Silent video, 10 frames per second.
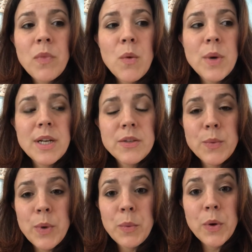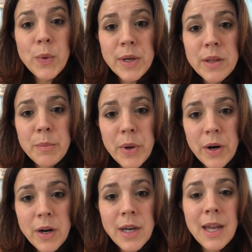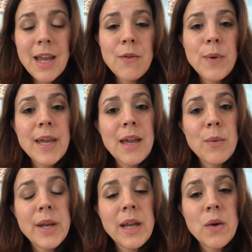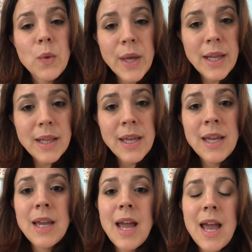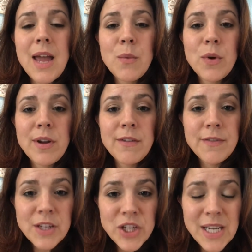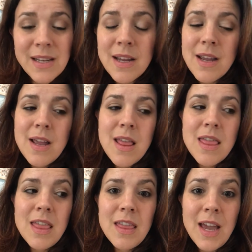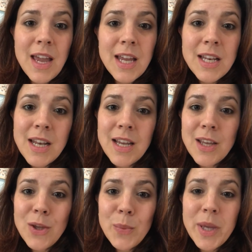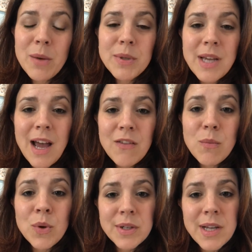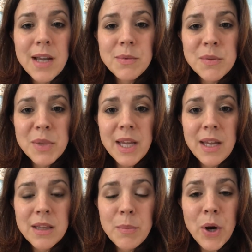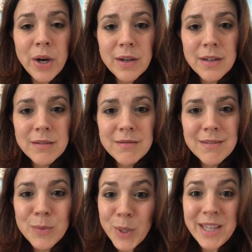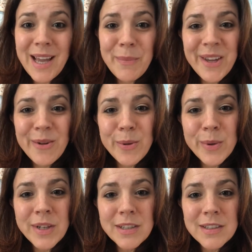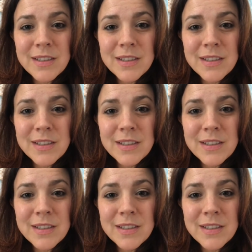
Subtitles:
when we're going to the park, if we get ready quickly and we're efficient, then you'll be able to have more time to play at the park. Wouldn't that be cool?